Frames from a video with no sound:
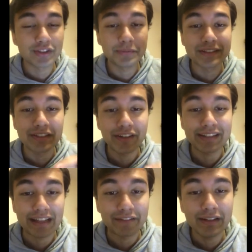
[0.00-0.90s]
course
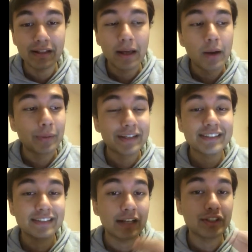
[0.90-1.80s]
specific level
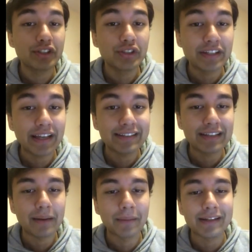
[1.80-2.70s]
we can start to
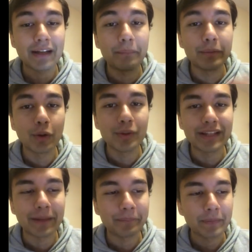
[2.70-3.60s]
create them and
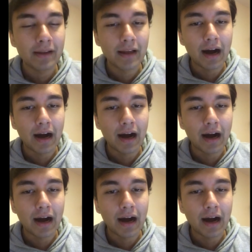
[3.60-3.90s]
upload them